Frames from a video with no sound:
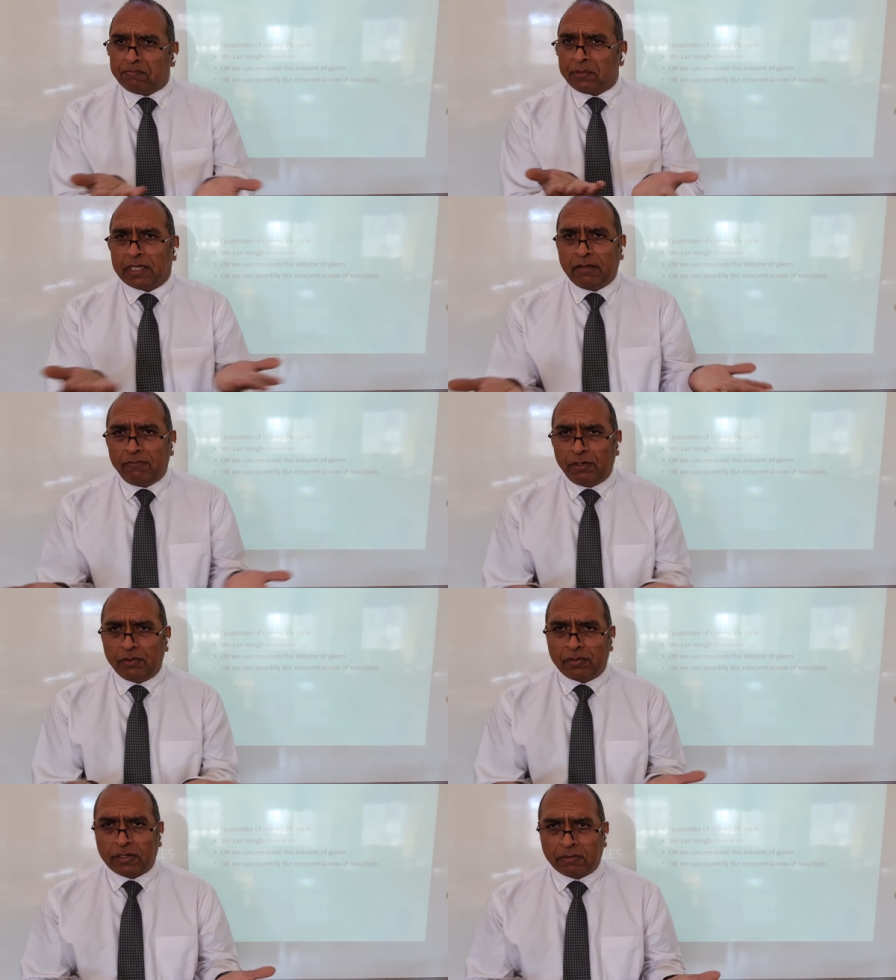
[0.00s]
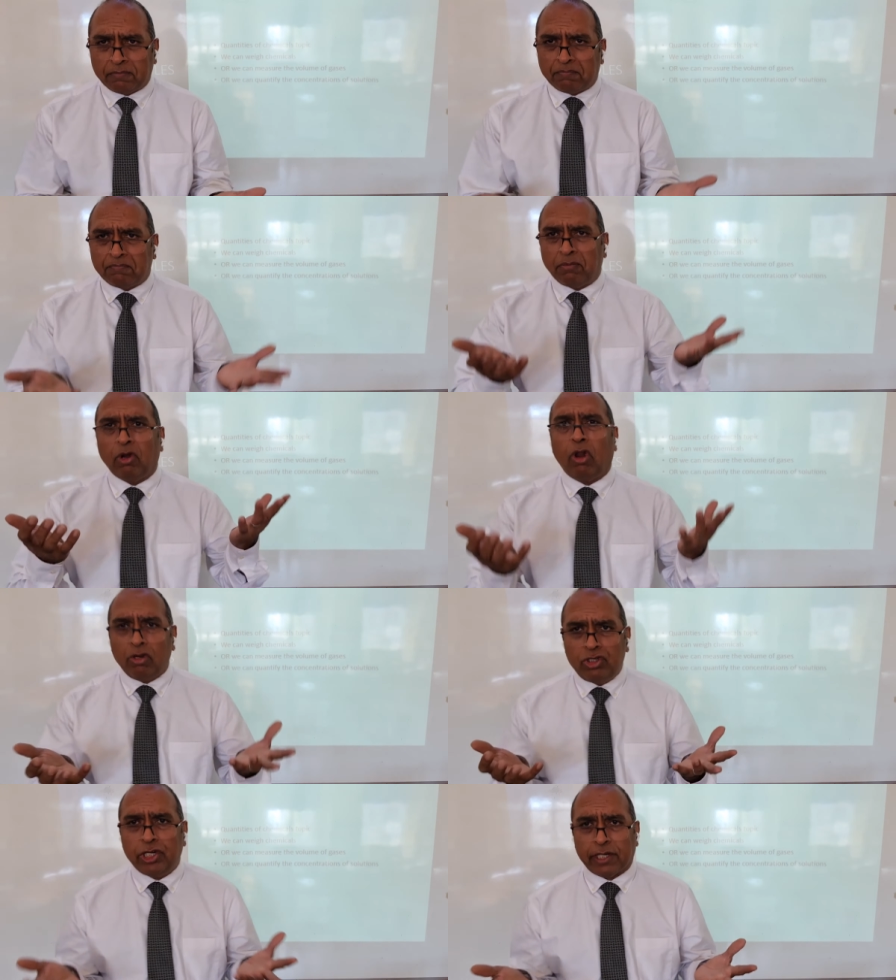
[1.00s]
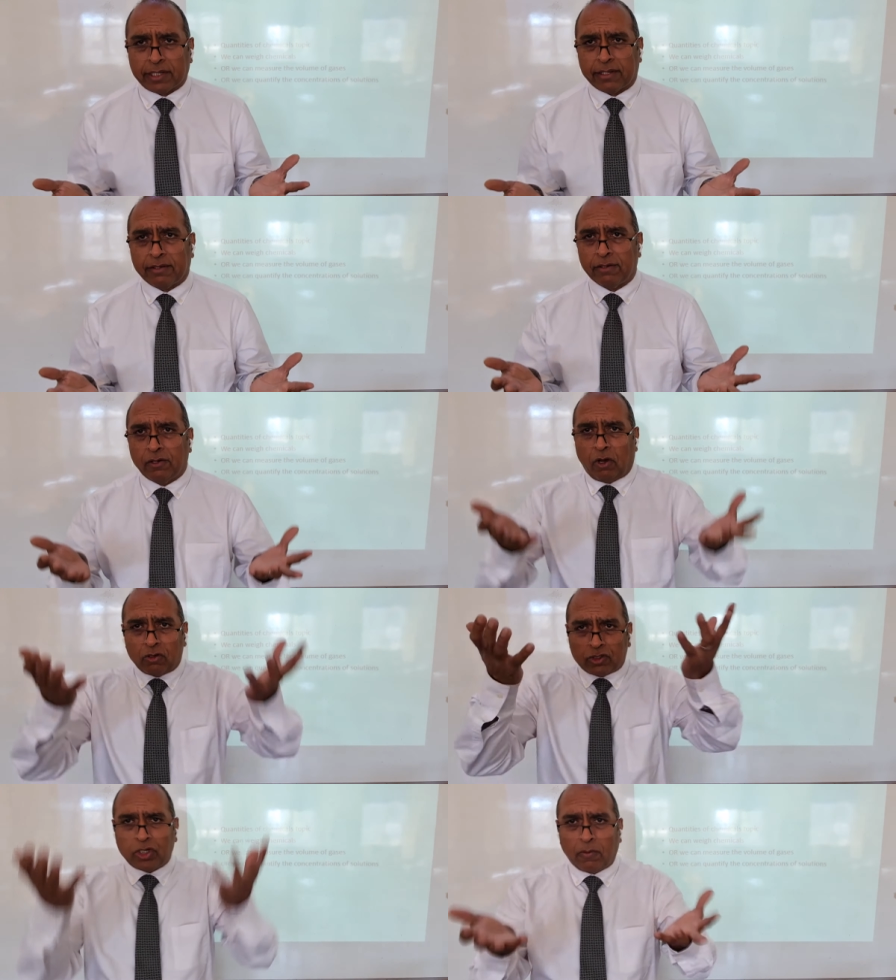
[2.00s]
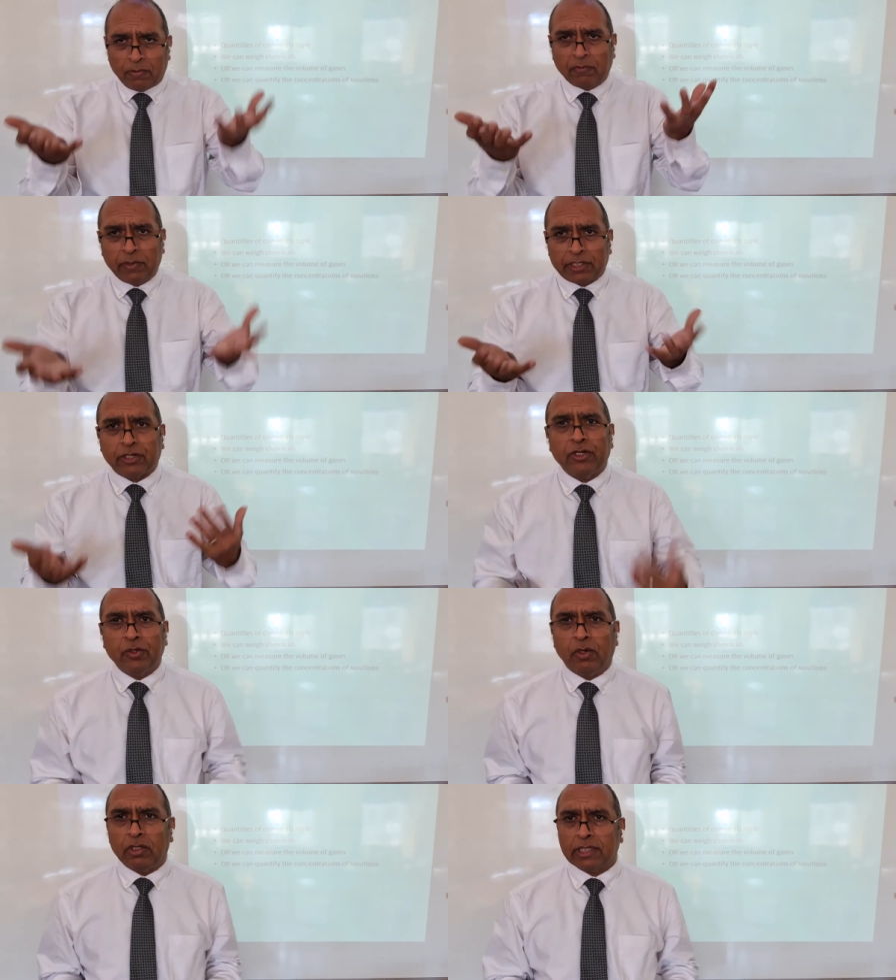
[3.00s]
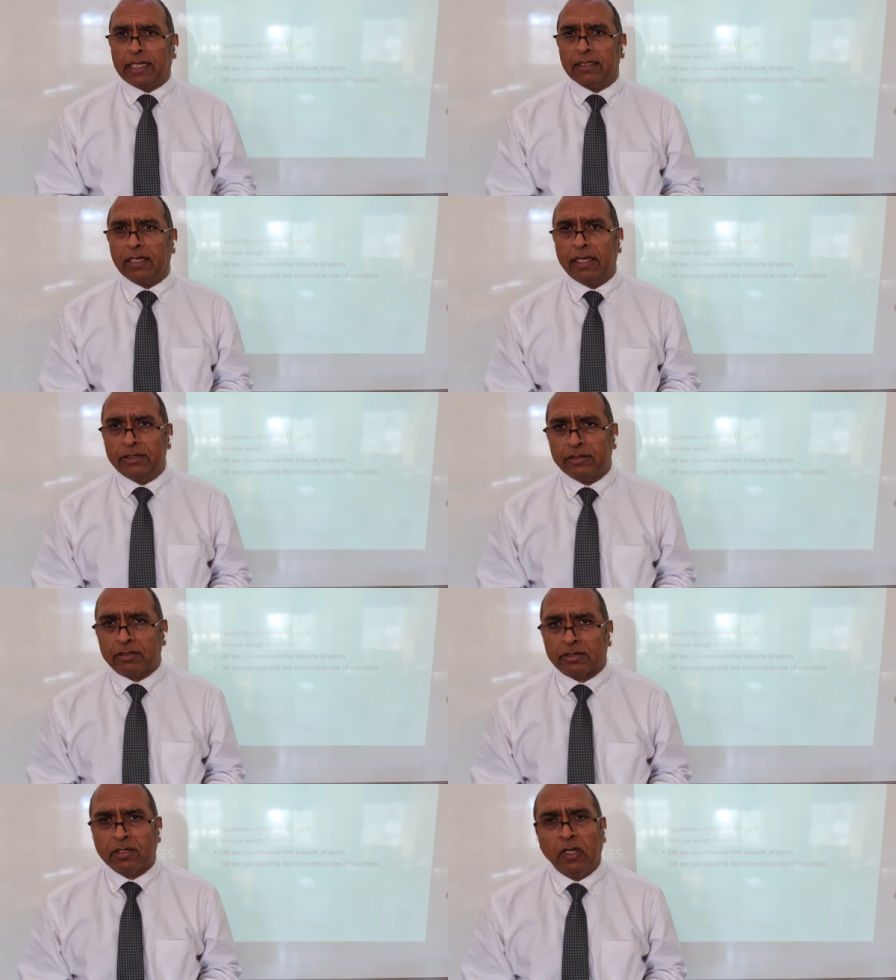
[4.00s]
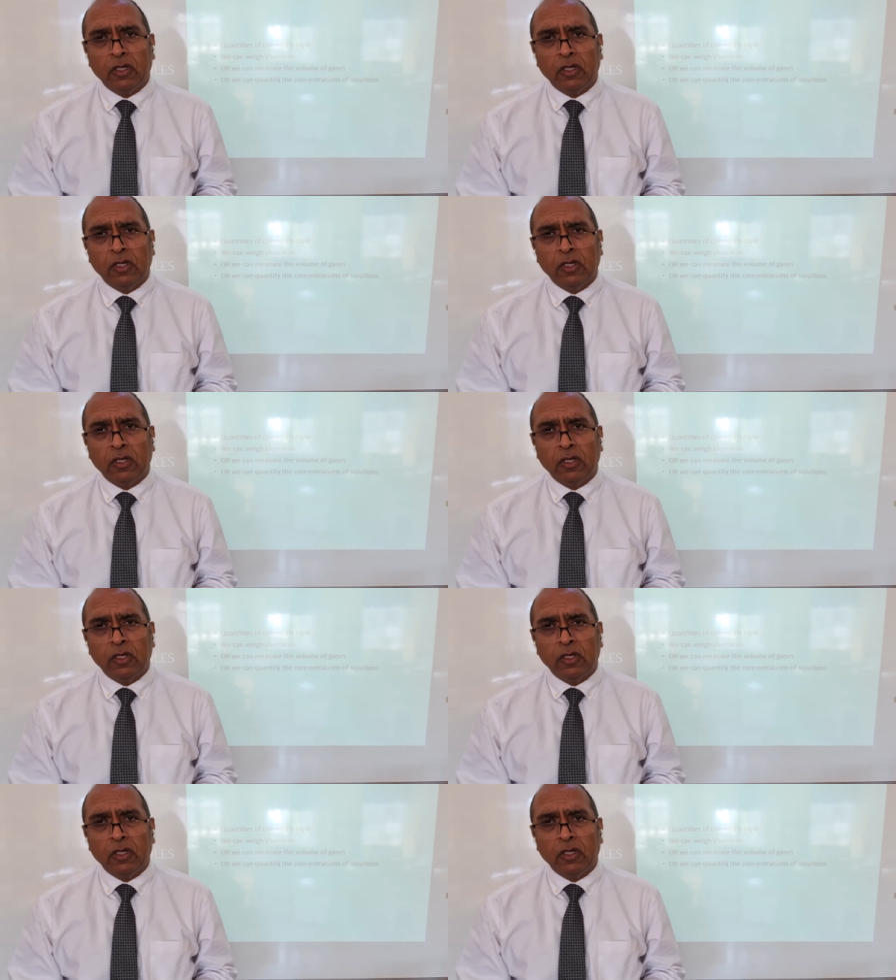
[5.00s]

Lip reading: give you the logic on top of which you can do all the calculations.